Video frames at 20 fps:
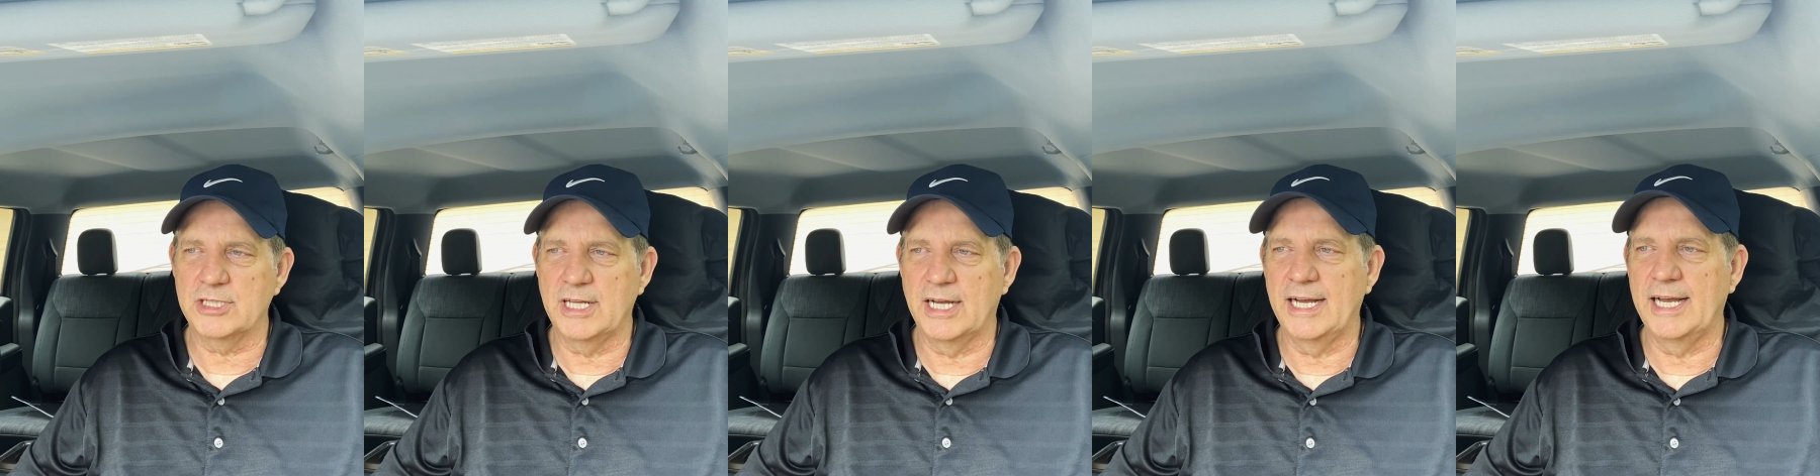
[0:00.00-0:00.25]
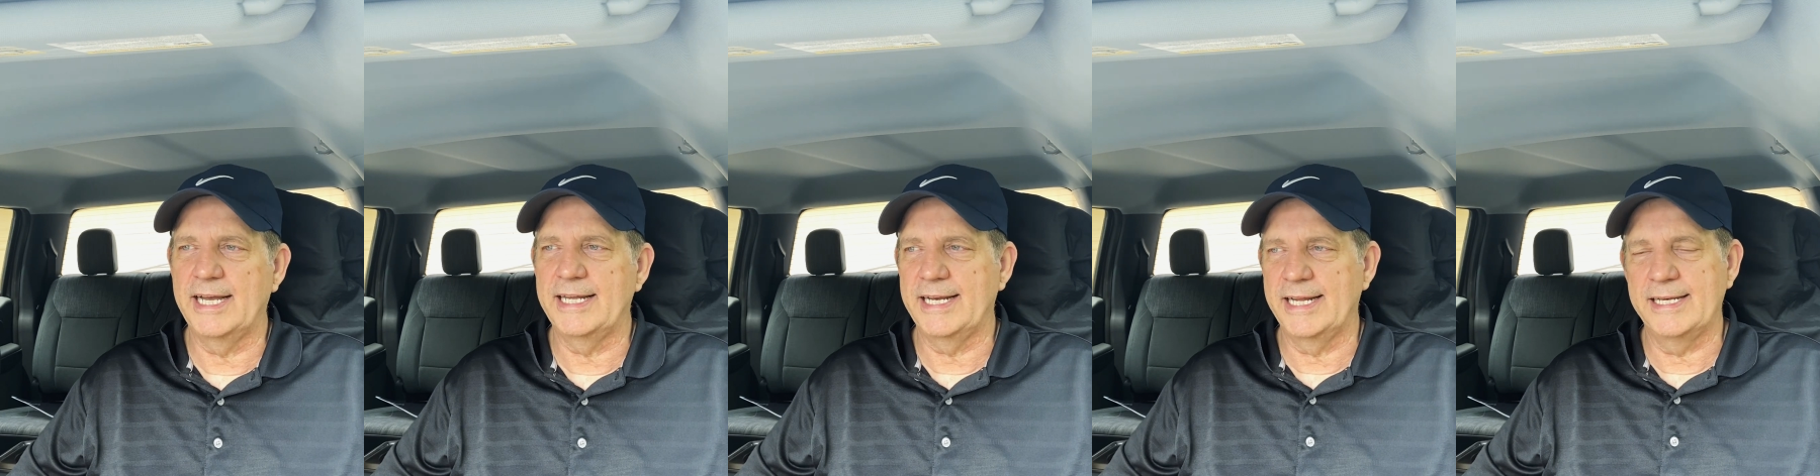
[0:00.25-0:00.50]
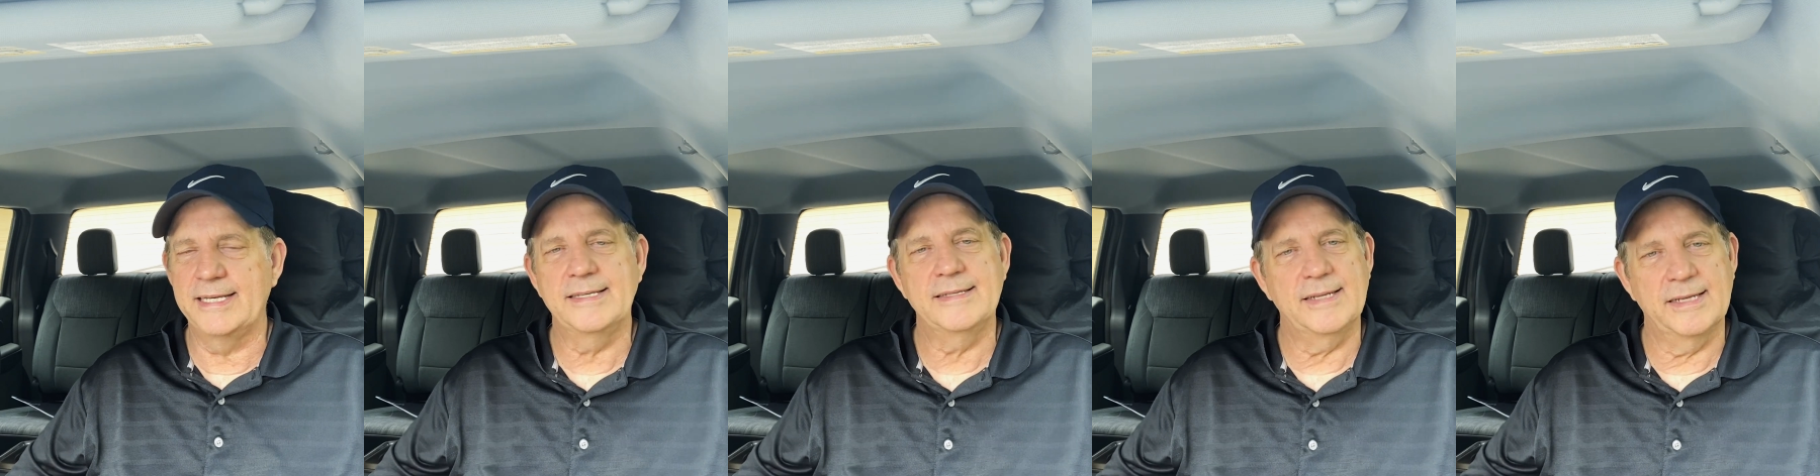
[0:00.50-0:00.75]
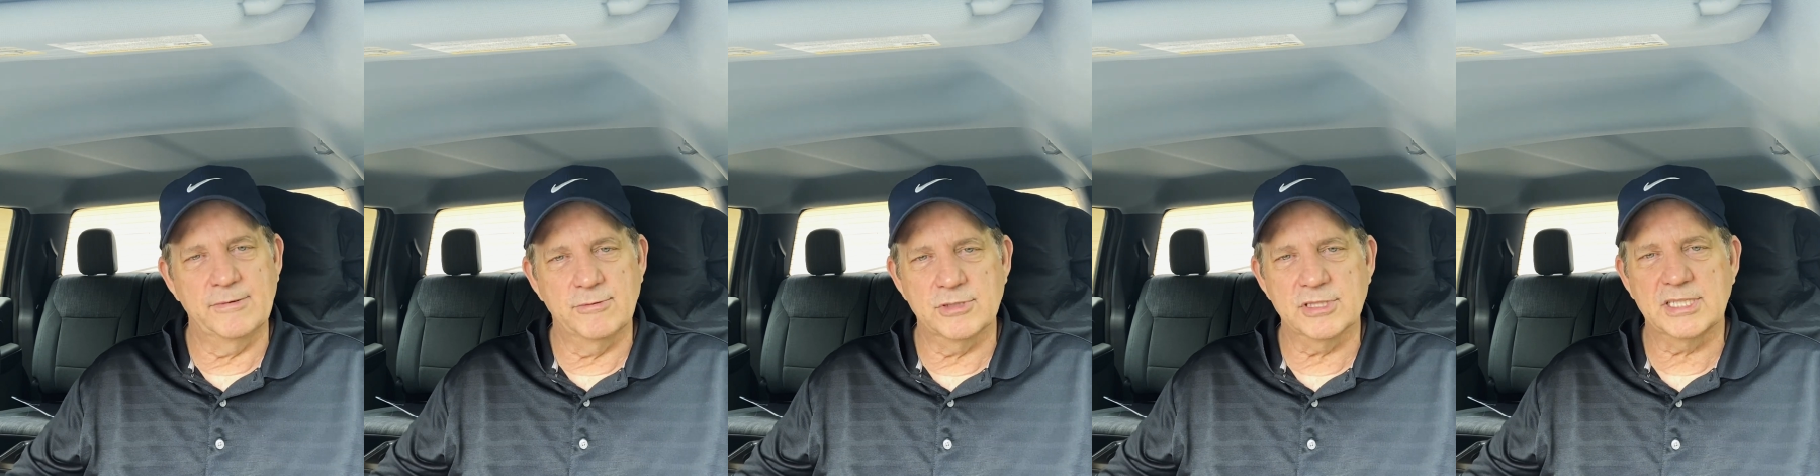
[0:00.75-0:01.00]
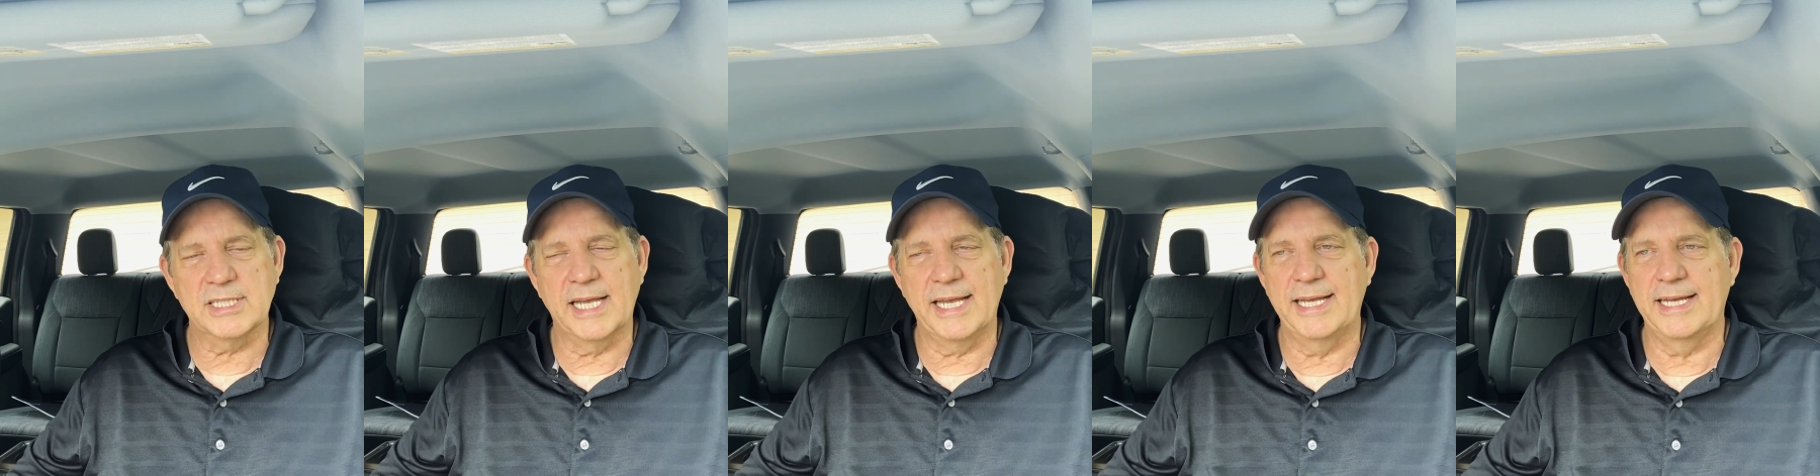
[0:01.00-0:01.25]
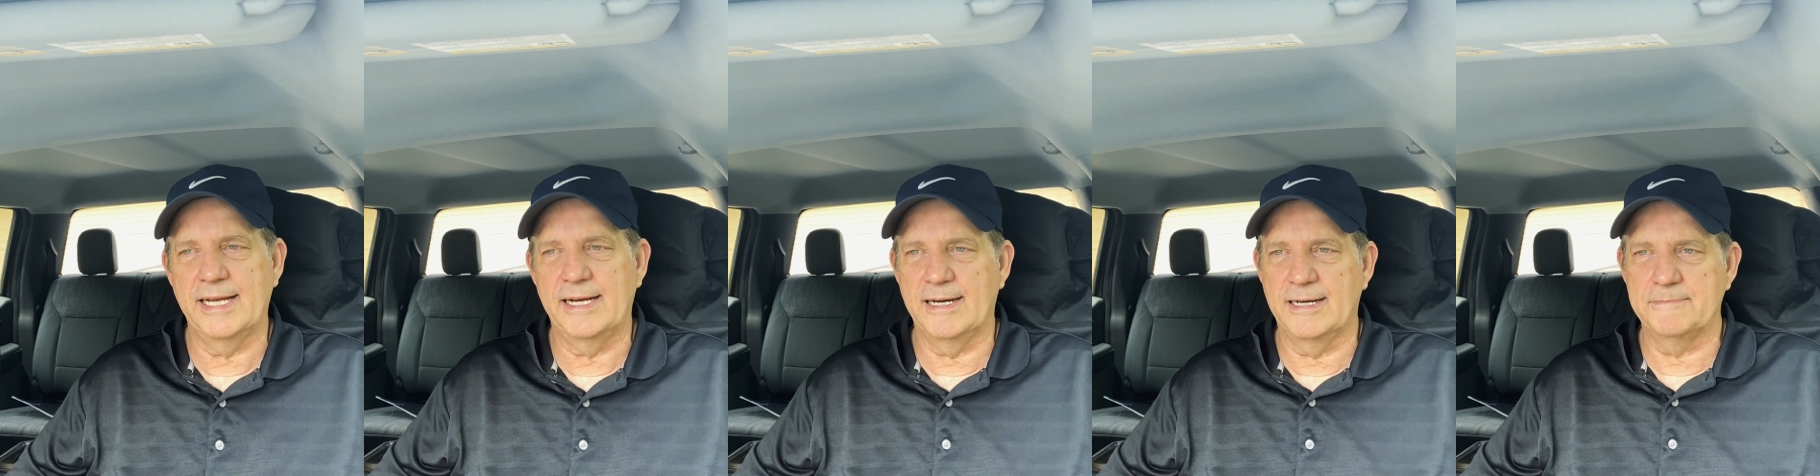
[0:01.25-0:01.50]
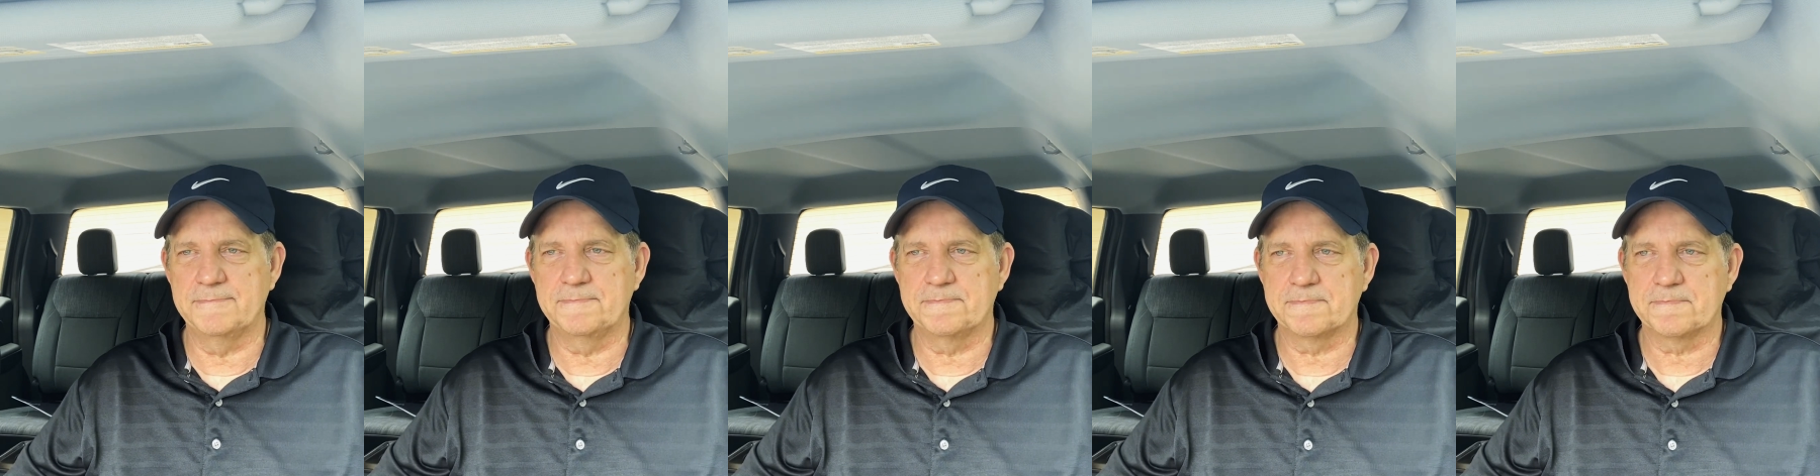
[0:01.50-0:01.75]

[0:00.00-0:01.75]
night, and it was there